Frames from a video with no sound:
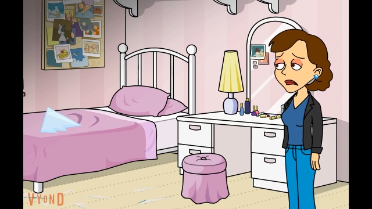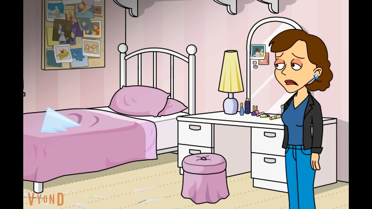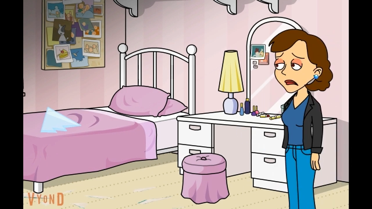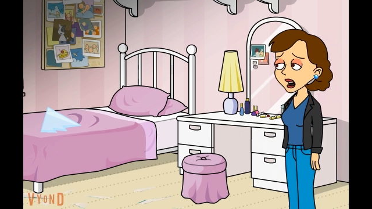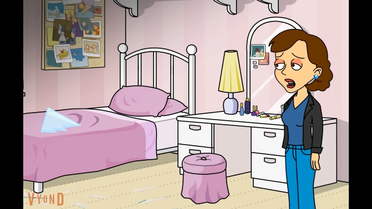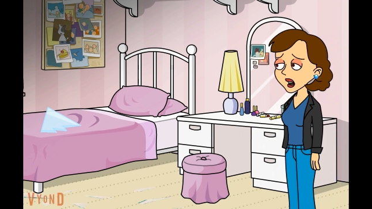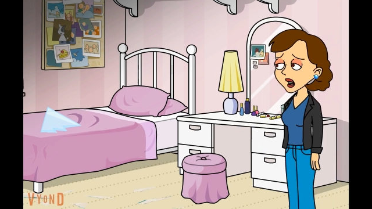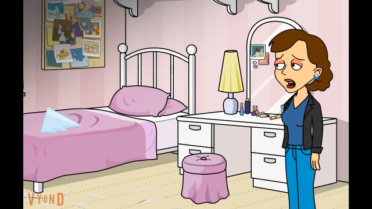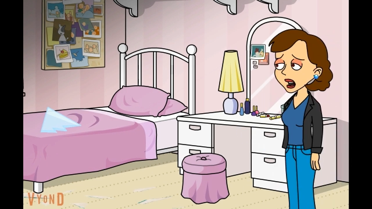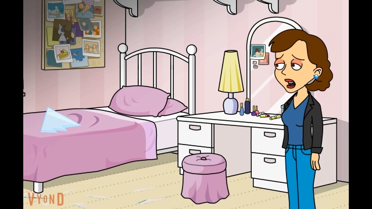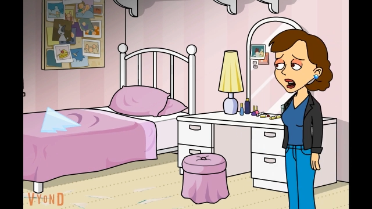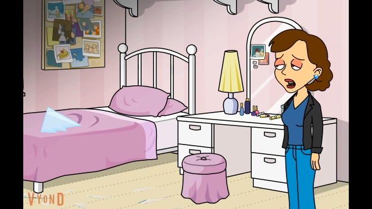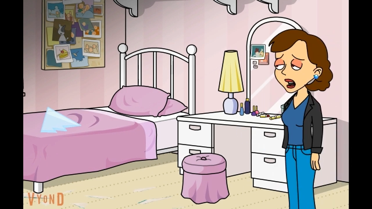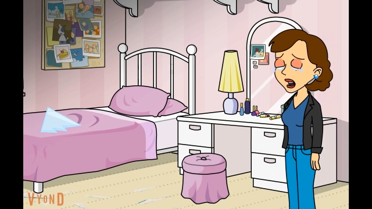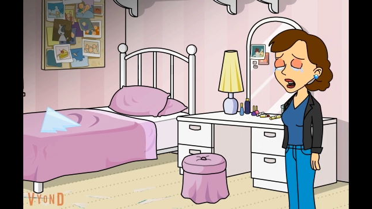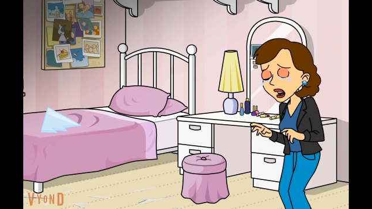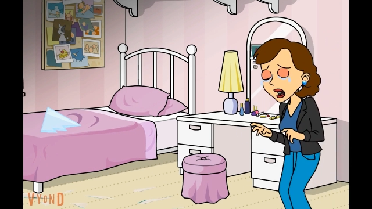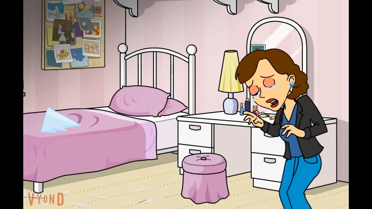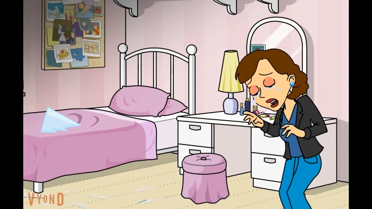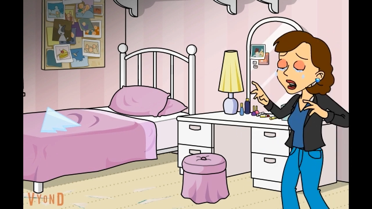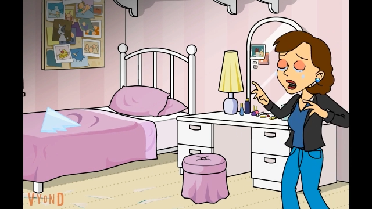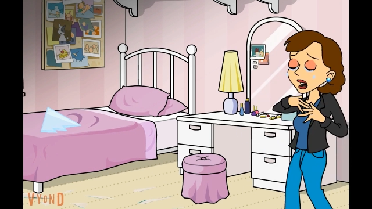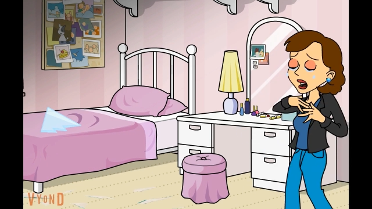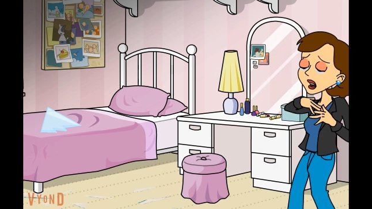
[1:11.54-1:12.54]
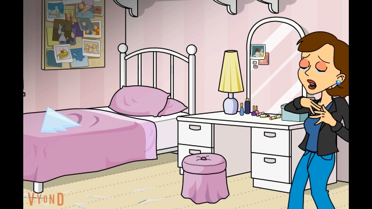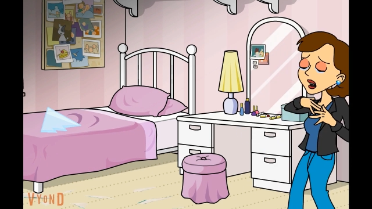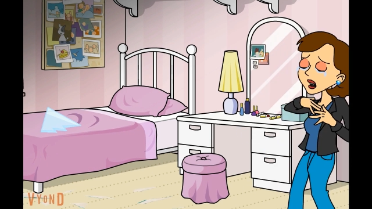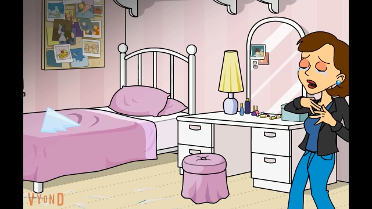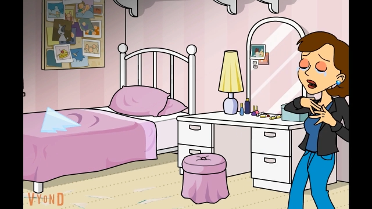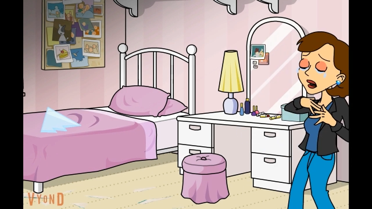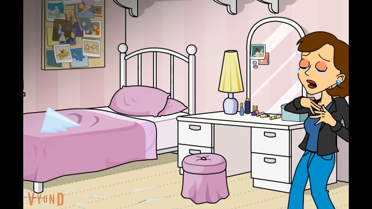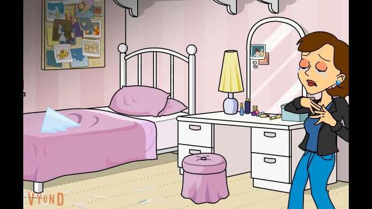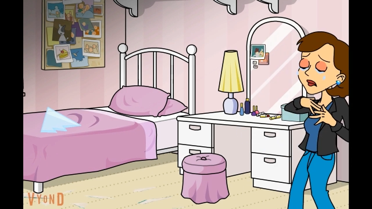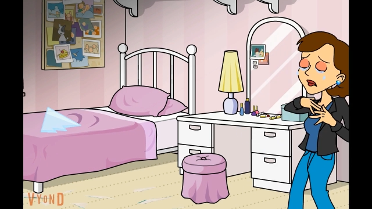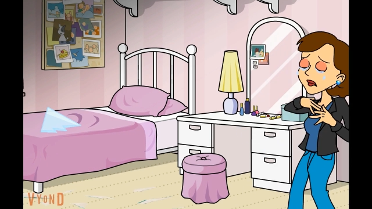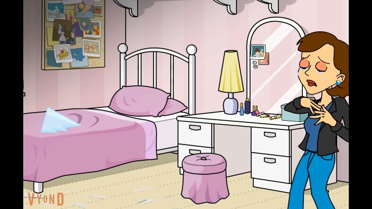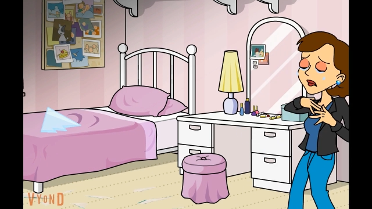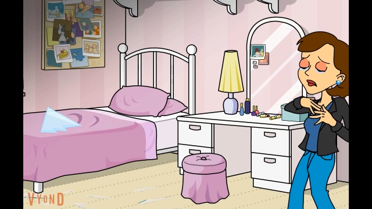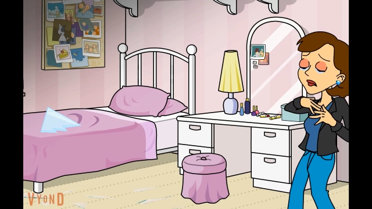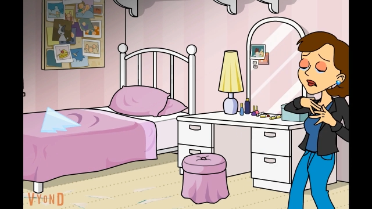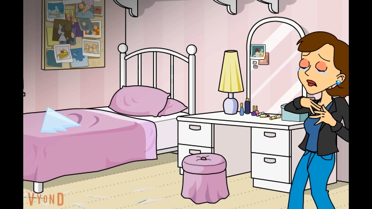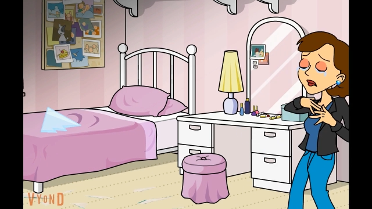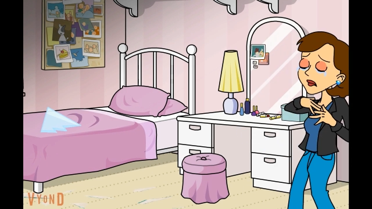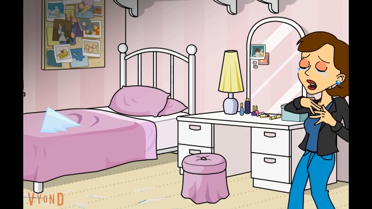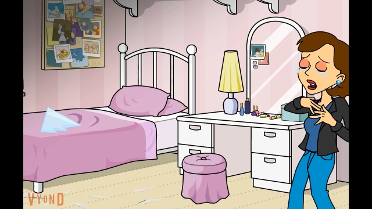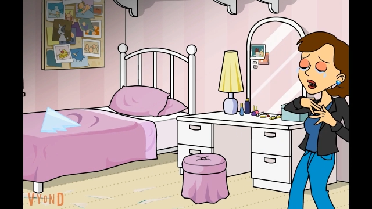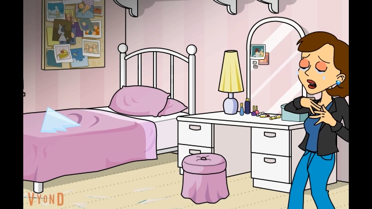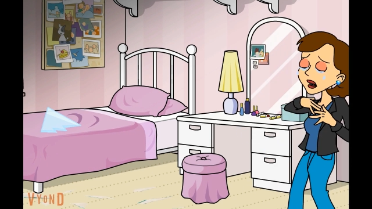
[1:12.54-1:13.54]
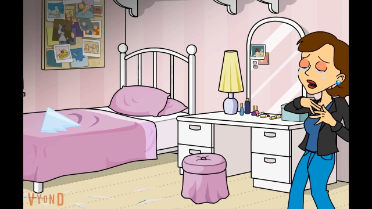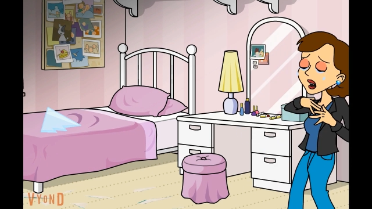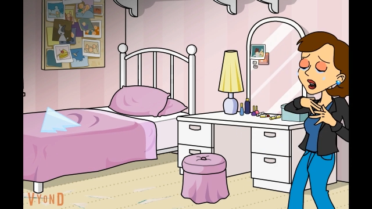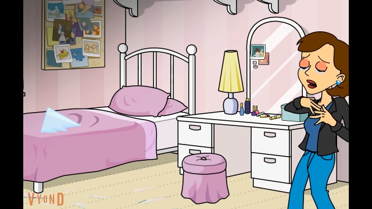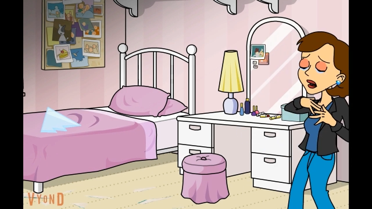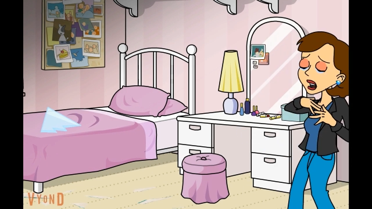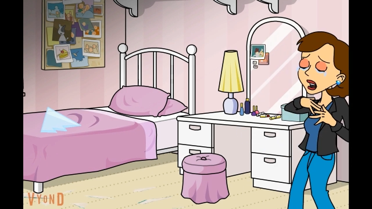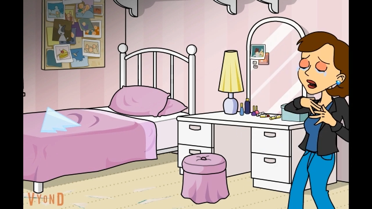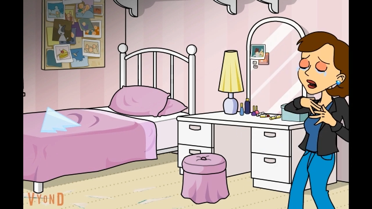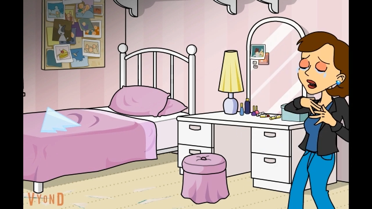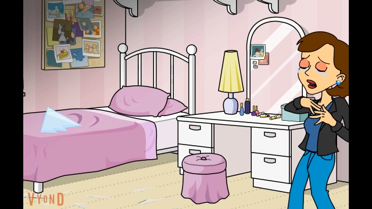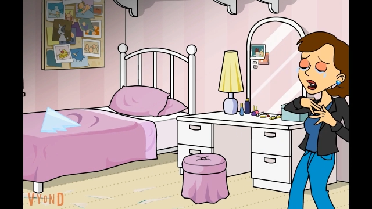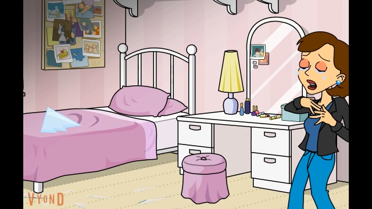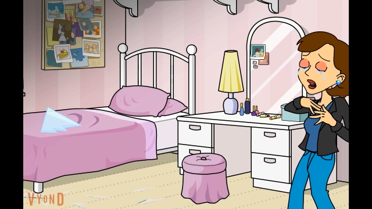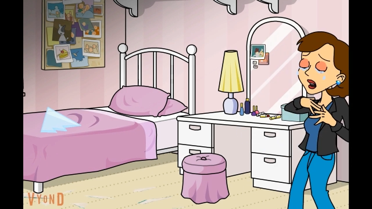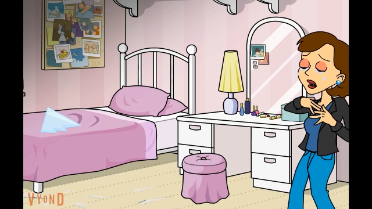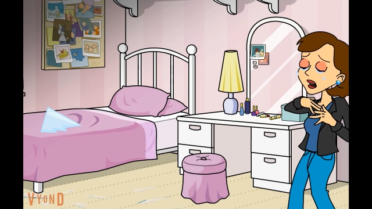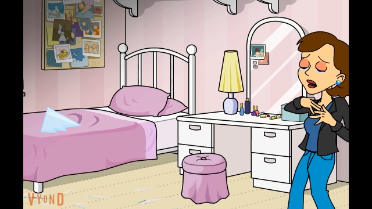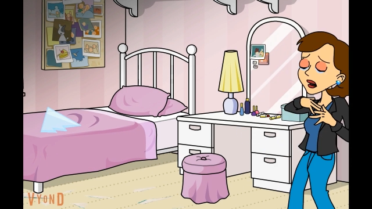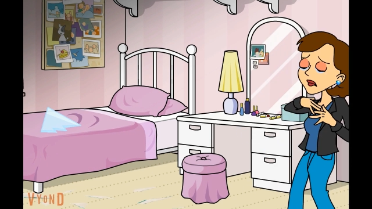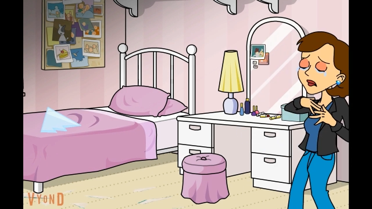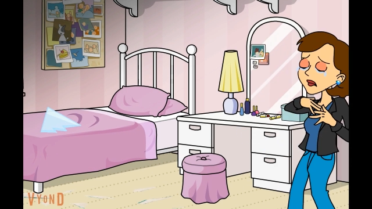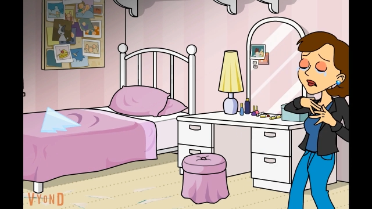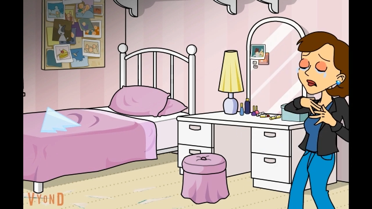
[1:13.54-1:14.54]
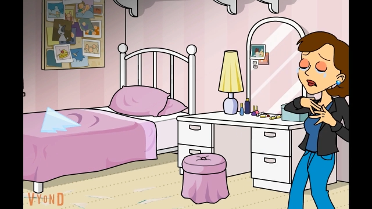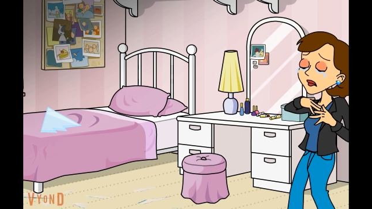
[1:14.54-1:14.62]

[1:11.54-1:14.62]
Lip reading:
No face is visible, so there are no lips to read.